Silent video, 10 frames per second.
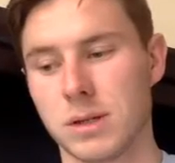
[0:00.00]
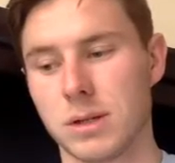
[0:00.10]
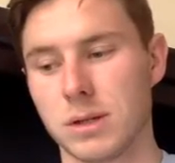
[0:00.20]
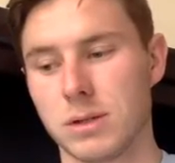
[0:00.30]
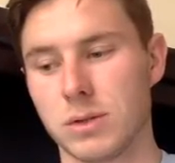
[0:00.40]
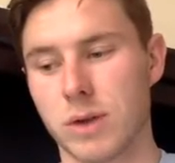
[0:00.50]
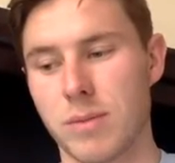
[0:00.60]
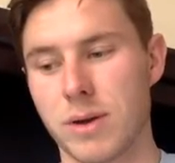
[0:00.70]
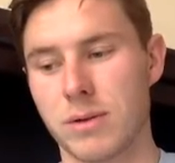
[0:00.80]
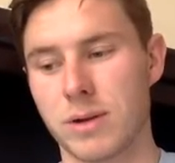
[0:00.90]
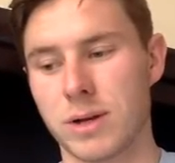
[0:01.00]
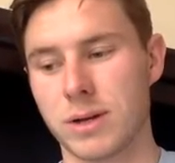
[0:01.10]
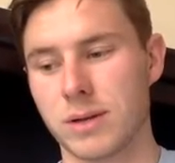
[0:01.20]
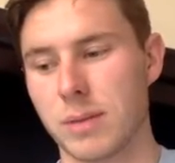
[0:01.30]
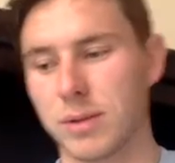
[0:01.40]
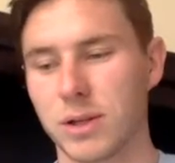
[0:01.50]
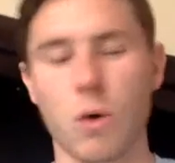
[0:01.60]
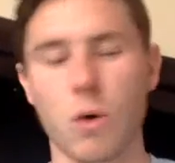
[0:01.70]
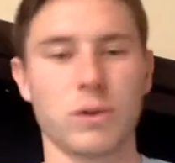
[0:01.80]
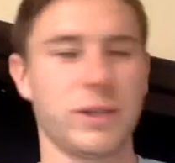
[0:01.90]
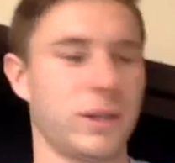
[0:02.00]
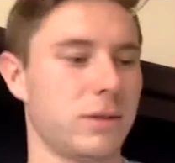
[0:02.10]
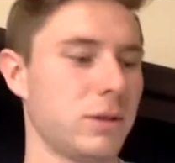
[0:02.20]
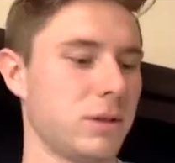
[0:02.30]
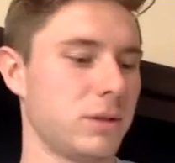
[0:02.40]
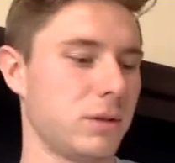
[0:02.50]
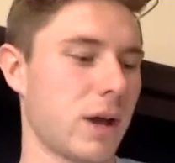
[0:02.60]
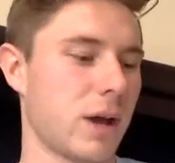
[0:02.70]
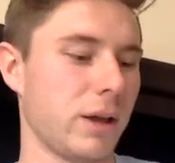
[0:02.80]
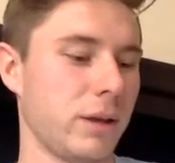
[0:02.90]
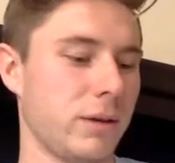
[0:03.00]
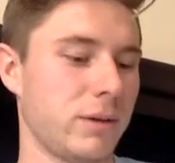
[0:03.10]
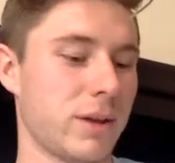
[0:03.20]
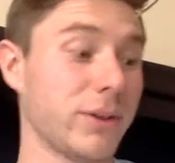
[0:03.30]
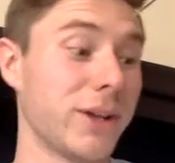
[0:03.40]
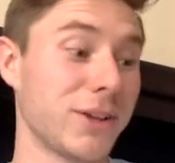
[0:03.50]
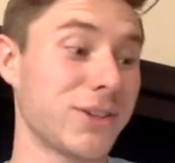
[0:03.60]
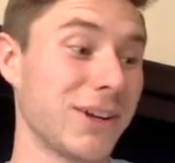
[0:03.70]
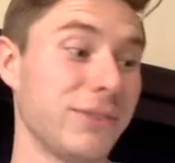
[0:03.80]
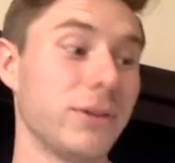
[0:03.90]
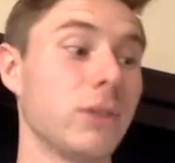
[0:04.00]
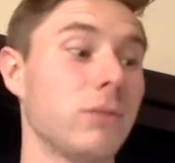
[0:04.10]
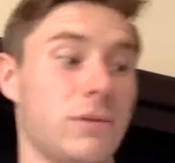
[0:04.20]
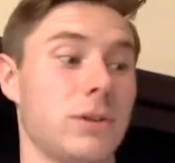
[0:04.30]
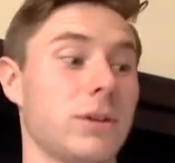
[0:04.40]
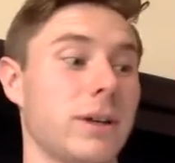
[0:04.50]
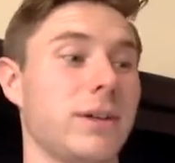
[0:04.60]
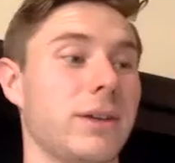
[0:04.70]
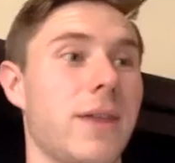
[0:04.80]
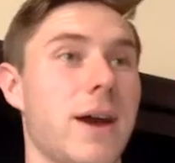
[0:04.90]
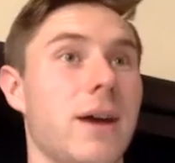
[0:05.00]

So how about the Colts here? So you're definitely not starting Philip Rivers. I can tell you that.